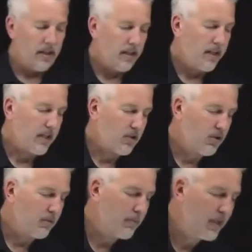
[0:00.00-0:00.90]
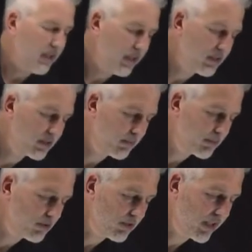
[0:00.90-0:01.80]
that could be as
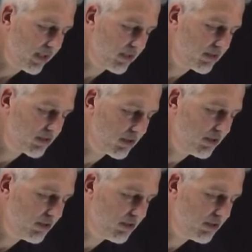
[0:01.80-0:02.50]
simple as